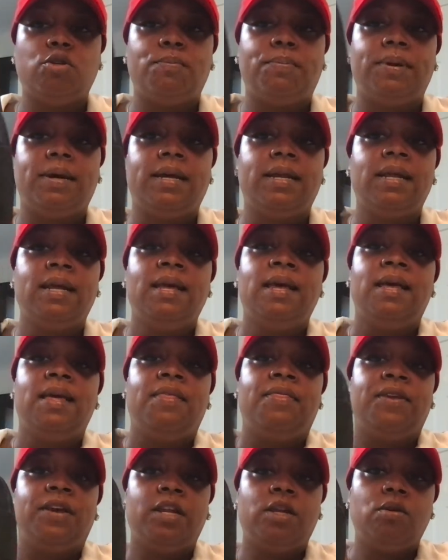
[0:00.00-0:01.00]
But
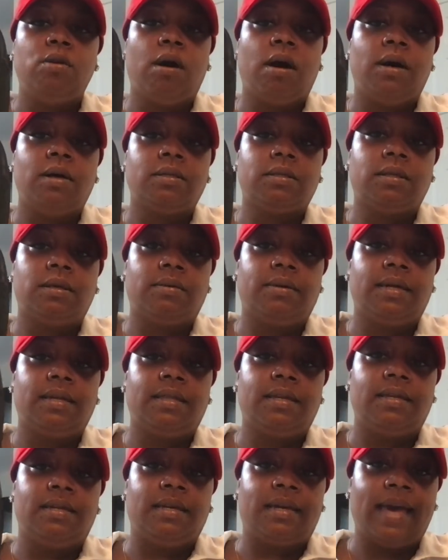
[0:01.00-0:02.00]
then you also get
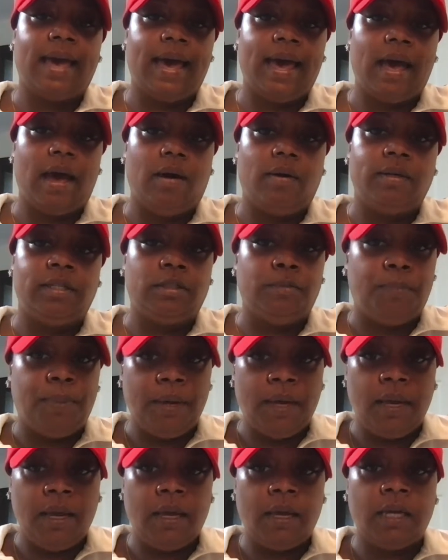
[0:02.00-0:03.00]
the decal. It's
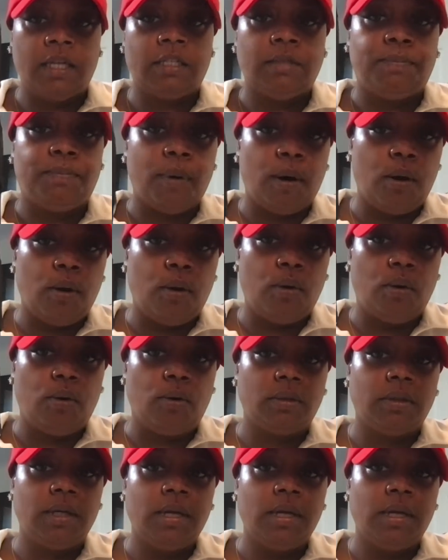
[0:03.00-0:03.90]
big, it's bold.